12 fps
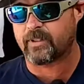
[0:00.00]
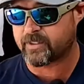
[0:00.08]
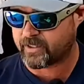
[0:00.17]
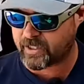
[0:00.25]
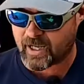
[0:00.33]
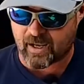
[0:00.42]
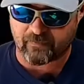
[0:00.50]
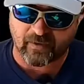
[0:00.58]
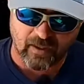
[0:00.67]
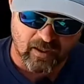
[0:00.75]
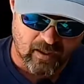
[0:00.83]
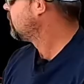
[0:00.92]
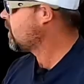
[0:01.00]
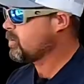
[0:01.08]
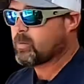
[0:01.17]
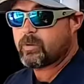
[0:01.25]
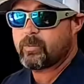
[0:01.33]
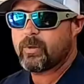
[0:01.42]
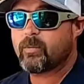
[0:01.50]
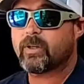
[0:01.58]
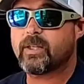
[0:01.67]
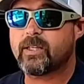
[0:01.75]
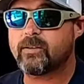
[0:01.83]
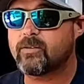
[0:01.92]
stuff. Well, what do we want to
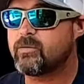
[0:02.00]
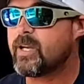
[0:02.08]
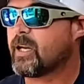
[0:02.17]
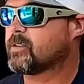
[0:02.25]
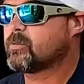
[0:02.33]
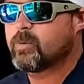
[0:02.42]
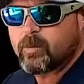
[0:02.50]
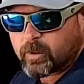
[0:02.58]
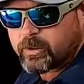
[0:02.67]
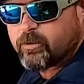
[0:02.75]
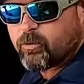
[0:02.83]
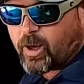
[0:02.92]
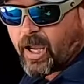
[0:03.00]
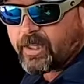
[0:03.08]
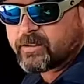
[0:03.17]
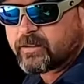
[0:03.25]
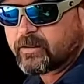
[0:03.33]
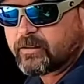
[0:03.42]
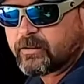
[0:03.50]
get into next? Do we want to do rods?